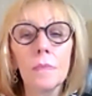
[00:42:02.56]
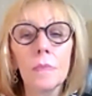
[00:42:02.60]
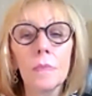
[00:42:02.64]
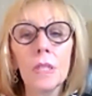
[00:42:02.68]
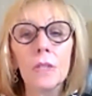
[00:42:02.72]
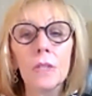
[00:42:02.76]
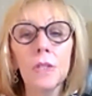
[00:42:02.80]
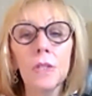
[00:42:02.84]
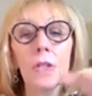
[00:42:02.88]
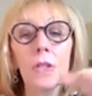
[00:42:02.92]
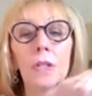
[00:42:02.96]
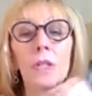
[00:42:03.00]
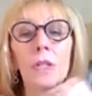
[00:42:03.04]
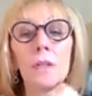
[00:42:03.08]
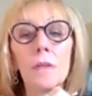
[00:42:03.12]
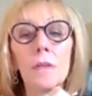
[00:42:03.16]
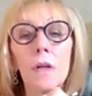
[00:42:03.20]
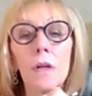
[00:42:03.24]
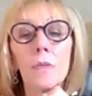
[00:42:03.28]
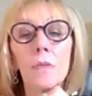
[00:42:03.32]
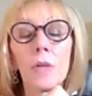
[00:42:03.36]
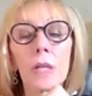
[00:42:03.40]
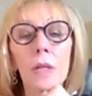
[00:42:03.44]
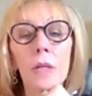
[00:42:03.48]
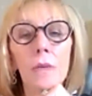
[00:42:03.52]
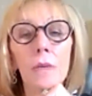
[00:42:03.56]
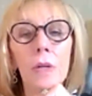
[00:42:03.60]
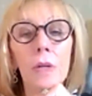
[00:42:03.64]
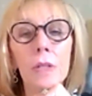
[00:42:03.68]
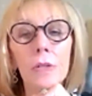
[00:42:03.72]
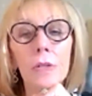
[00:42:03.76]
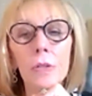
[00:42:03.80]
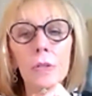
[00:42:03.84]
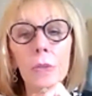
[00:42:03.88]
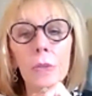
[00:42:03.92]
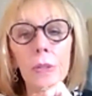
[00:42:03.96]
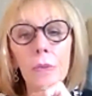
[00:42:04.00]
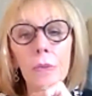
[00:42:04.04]
That's good. And we can run
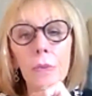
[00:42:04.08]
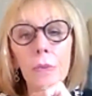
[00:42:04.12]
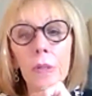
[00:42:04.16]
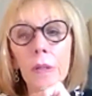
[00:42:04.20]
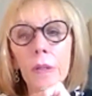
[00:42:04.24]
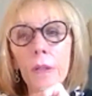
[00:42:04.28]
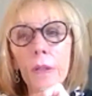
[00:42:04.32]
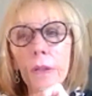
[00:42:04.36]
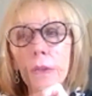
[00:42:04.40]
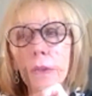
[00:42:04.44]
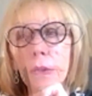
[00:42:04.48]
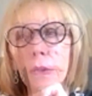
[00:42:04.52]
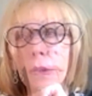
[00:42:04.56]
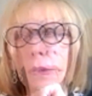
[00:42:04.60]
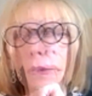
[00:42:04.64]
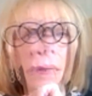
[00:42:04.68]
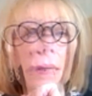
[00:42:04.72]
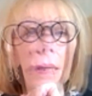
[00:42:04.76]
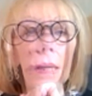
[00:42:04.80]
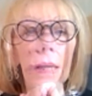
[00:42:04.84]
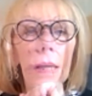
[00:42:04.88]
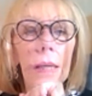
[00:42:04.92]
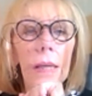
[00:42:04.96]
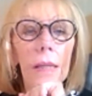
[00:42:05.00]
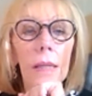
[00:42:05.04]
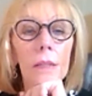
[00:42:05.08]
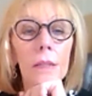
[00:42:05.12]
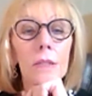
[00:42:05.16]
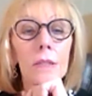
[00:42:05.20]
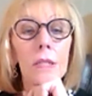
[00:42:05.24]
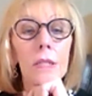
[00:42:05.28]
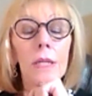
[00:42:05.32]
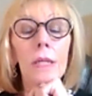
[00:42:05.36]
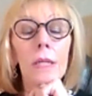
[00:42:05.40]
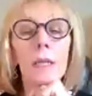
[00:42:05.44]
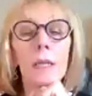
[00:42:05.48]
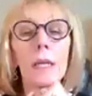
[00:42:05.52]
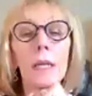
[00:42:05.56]
two or three of those. And
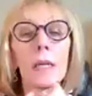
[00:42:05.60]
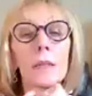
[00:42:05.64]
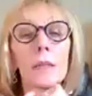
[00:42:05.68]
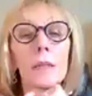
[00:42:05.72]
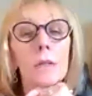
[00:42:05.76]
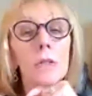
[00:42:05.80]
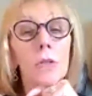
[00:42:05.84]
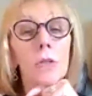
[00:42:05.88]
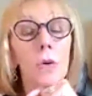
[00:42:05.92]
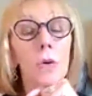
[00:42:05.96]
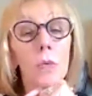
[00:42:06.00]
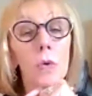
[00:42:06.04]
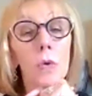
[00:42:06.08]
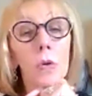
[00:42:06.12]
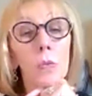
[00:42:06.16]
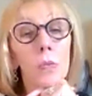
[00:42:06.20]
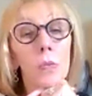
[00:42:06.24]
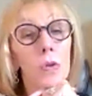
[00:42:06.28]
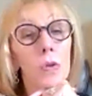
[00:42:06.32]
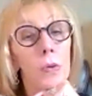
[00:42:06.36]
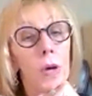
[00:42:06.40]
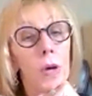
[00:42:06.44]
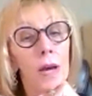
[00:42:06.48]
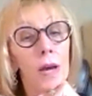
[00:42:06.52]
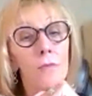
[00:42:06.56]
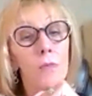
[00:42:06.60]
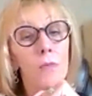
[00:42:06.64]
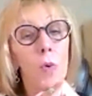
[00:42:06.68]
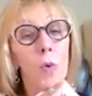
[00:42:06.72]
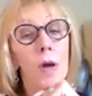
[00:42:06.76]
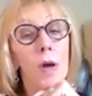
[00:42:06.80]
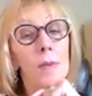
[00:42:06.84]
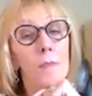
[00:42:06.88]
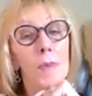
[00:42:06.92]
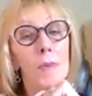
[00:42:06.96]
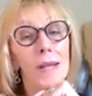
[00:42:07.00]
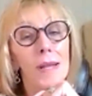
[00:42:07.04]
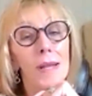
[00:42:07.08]
so you have
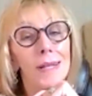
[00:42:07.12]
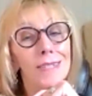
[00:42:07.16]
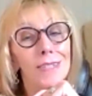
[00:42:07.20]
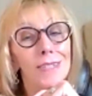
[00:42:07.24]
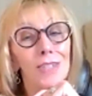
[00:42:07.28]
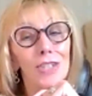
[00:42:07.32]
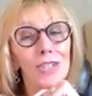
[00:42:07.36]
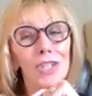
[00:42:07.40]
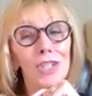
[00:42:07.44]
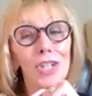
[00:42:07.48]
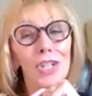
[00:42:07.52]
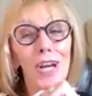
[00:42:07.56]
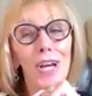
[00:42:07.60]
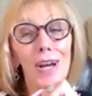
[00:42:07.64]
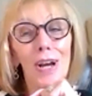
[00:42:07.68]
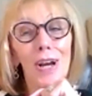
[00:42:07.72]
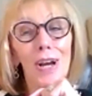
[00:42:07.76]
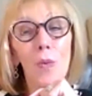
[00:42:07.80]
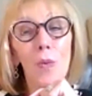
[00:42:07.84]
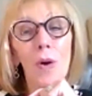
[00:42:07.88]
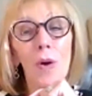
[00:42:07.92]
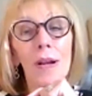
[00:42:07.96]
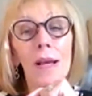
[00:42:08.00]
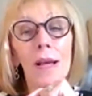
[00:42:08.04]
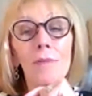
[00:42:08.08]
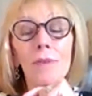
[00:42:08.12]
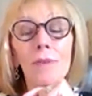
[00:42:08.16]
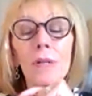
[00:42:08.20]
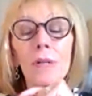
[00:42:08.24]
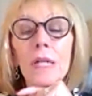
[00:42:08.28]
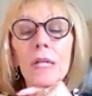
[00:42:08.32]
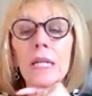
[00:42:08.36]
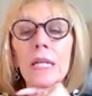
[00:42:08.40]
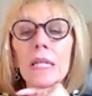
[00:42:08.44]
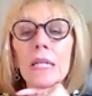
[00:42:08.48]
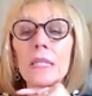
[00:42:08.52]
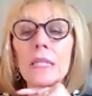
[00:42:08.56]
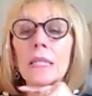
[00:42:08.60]
1 minute to share whatever it
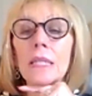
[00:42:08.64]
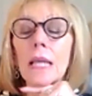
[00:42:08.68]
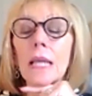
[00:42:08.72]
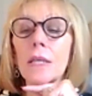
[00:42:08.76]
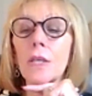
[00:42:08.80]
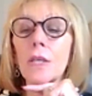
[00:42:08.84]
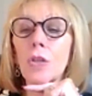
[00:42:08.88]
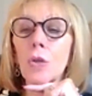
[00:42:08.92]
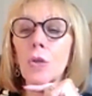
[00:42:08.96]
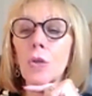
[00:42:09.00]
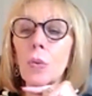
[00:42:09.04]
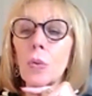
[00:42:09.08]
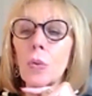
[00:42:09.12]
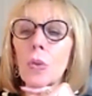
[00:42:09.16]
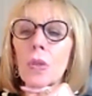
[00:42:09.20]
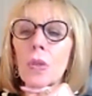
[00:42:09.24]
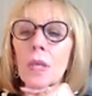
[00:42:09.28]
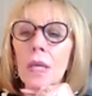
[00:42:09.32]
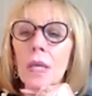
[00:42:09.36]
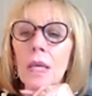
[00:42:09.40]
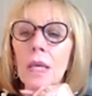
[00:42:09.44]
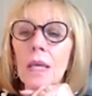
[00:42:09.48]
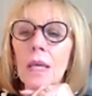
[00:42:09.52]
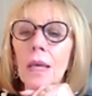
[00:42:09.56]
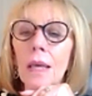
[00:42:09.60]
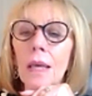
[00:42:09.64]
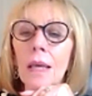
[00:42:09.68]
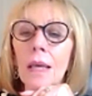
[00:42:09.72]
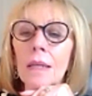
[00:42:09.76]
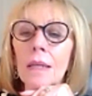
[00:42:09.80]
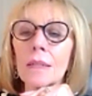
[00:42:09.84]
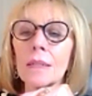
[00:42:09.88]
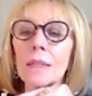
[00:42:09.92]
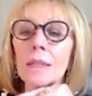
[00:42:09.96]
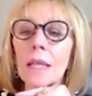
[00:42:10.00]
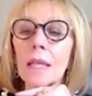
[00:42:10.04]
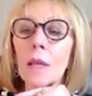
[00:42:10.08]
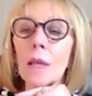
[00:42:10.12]
is that you think
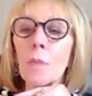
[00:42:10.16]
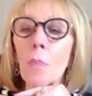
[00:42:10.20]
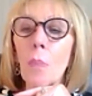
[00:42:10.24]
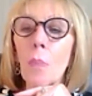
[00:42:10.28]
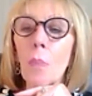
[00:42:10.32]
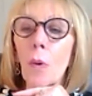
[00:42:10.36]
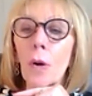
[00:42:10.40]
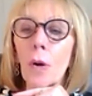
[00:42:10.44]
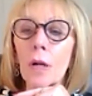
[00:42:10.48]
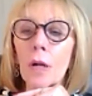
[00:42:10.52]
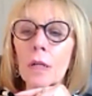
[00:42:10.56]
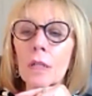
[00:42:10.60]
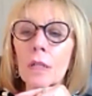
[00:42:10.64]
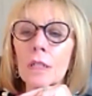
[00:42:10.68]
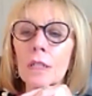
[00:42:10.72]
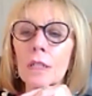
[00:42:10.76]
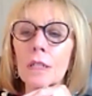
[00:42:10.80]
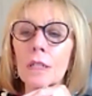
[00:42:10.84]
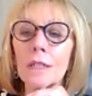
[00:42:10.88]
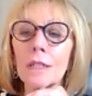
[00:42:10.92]
is important